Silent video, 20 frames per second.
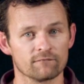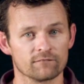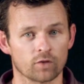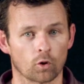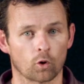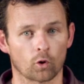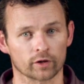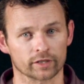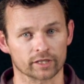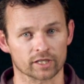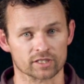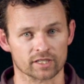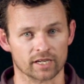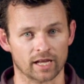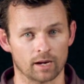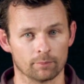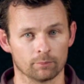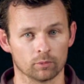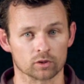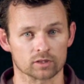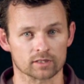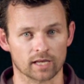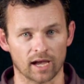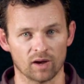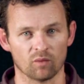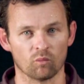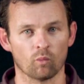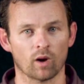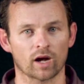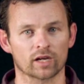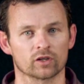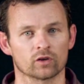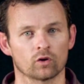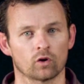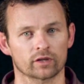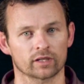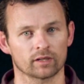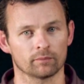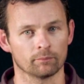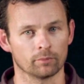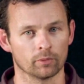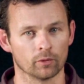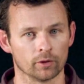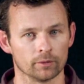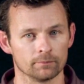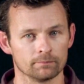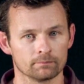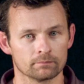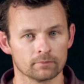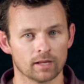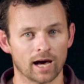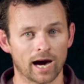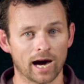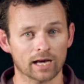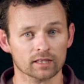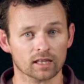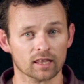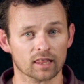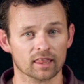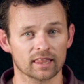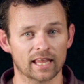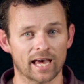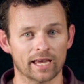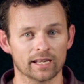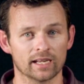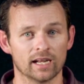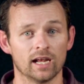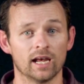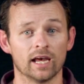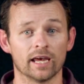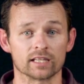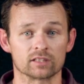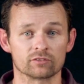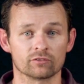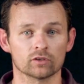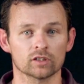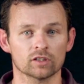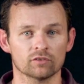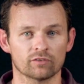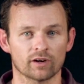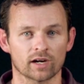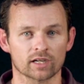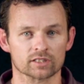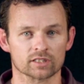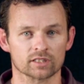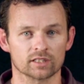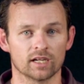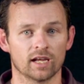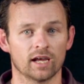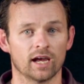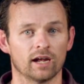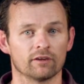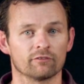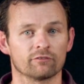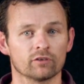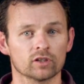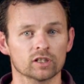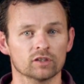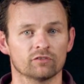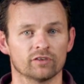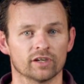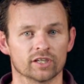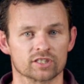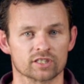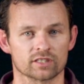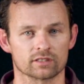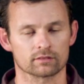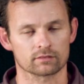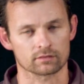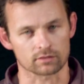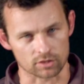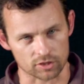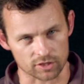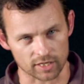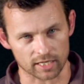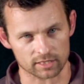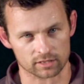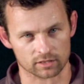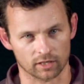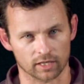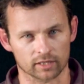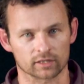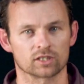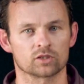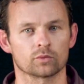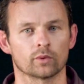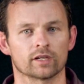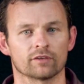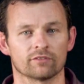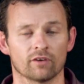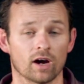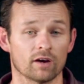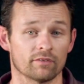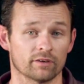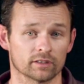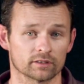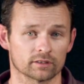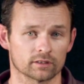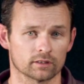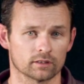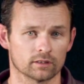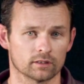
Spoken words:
4 ignition outputs, and 1 knock input. Other than that, it's fully functioned and fully featured, just like the 2500.